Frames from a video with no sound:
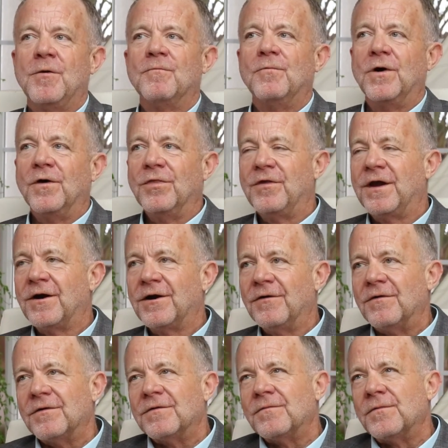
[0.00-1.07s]
Well,
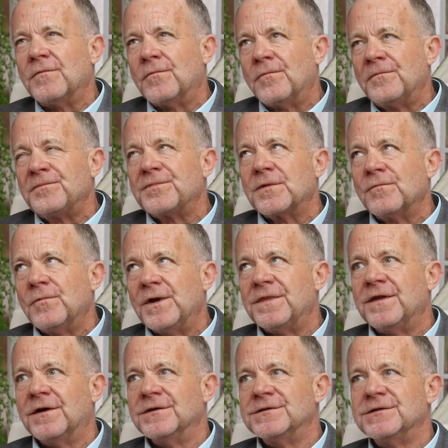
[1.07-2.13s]
what
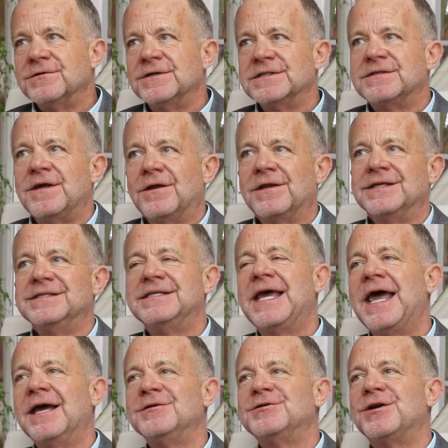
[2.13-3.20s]
they'll do is they'll
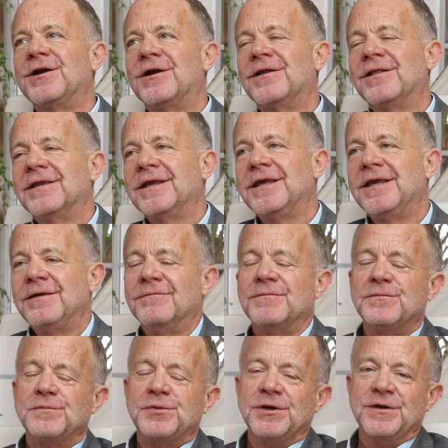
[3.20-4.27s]
intentionally
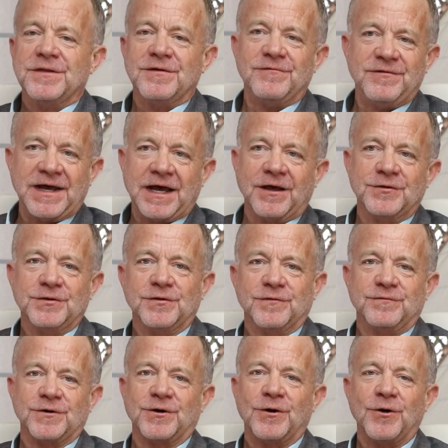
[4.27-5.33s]
put the value
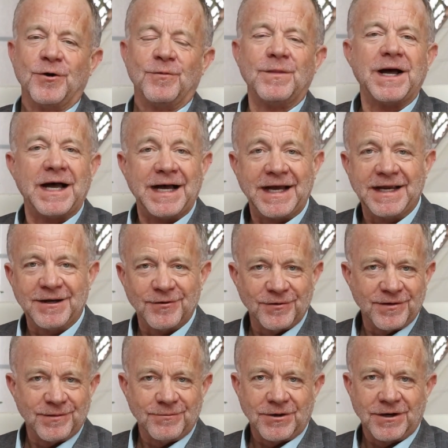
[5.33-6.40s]
of your home higher
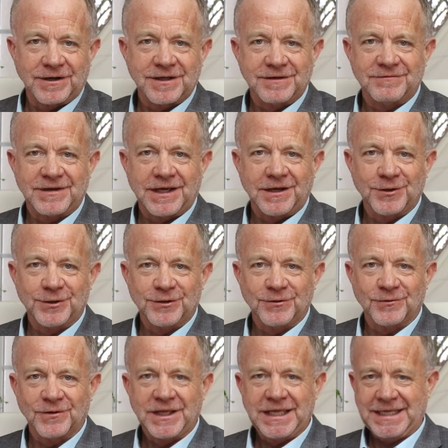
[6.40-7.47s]
than market
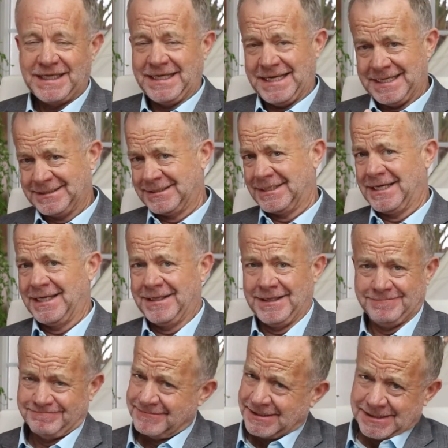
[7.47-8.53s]
value and say that,